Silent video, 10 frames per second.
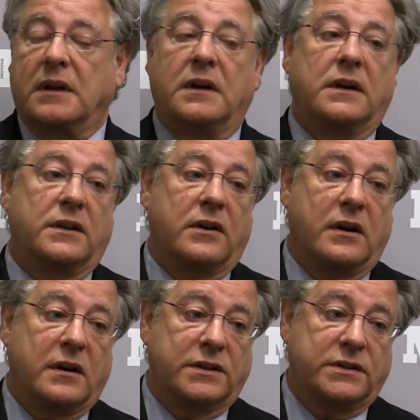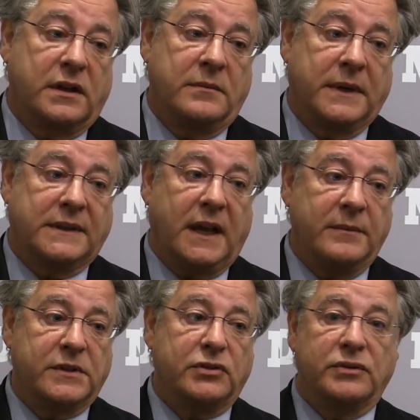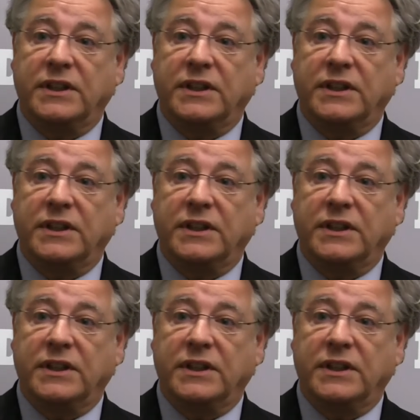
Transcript: Uh, there are some attempts to